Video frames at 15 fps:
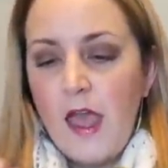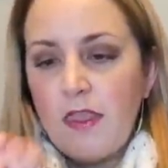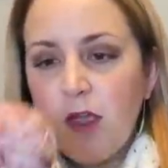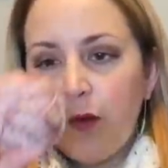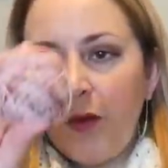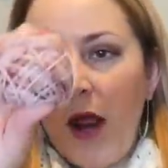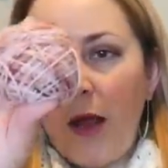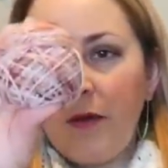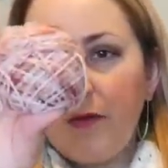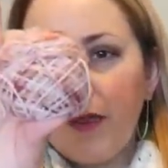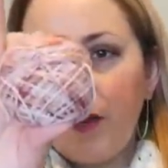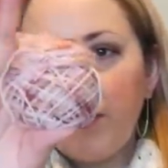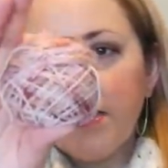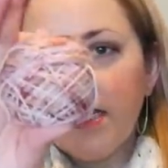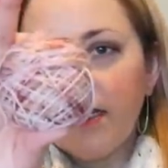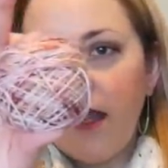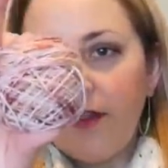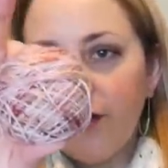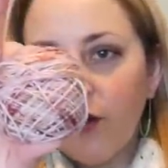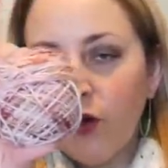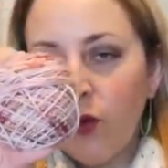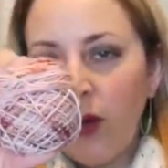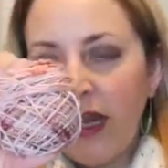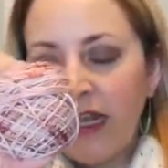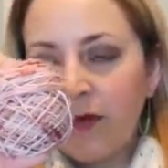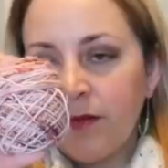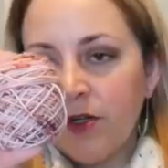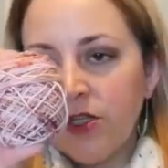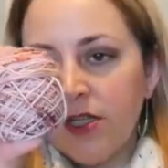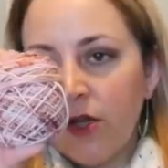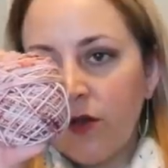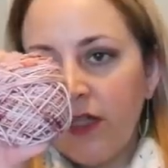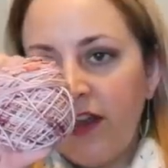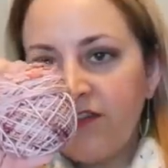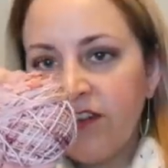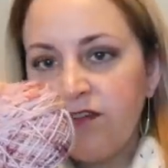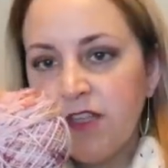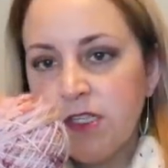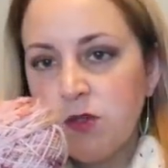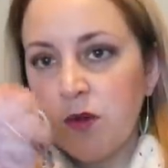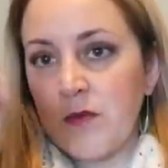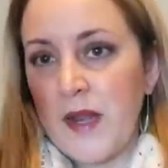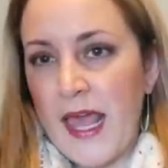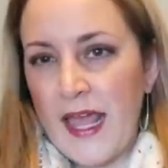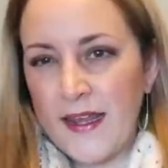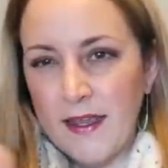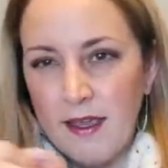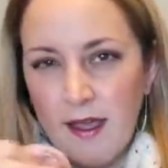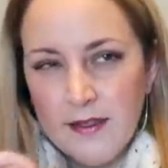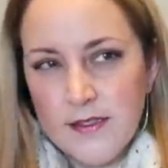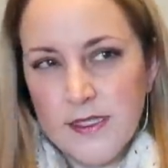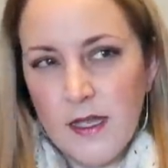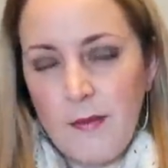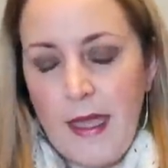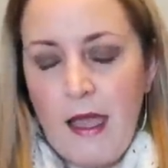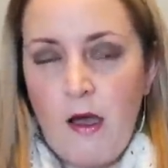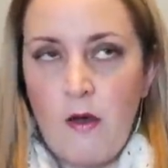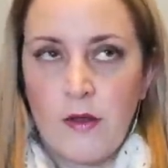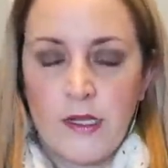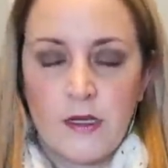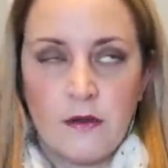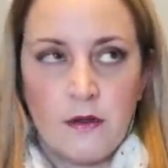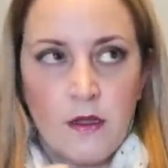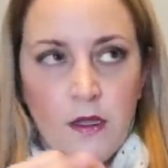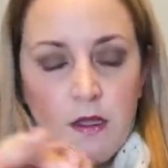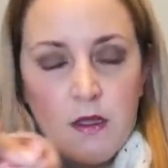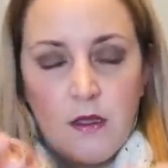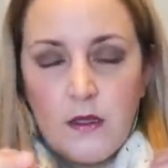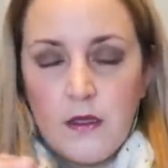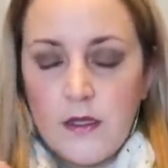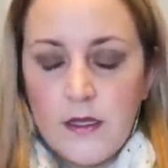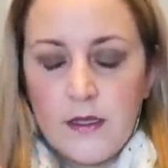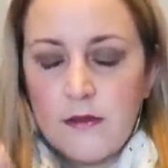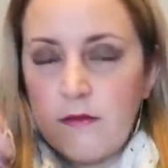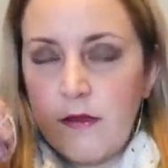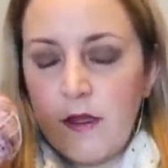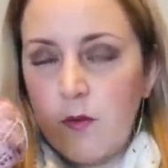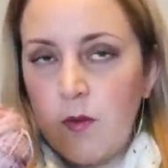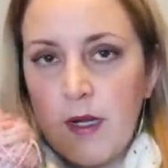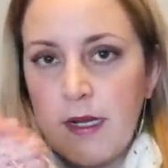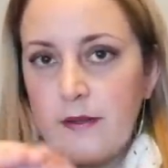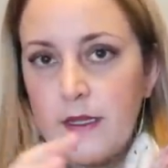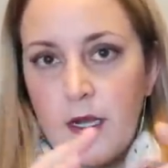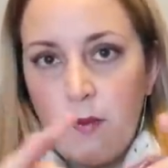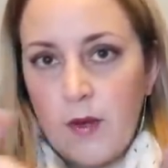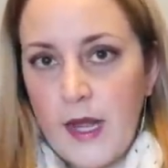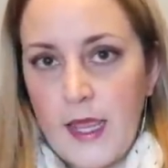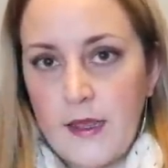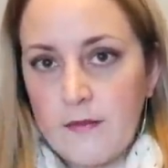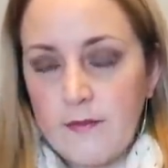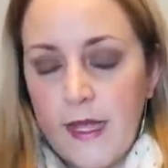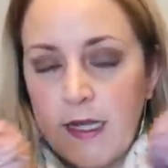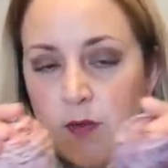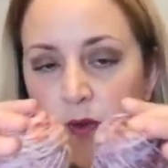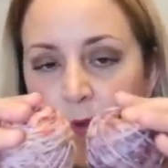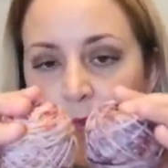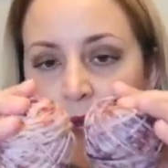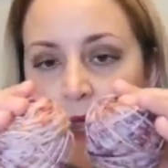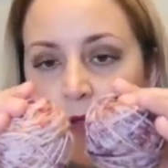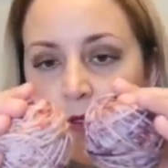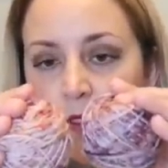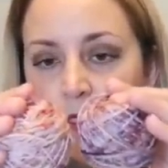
There probably was another gram or so left of this one, but I had to cut some out, and when I had to rip it out.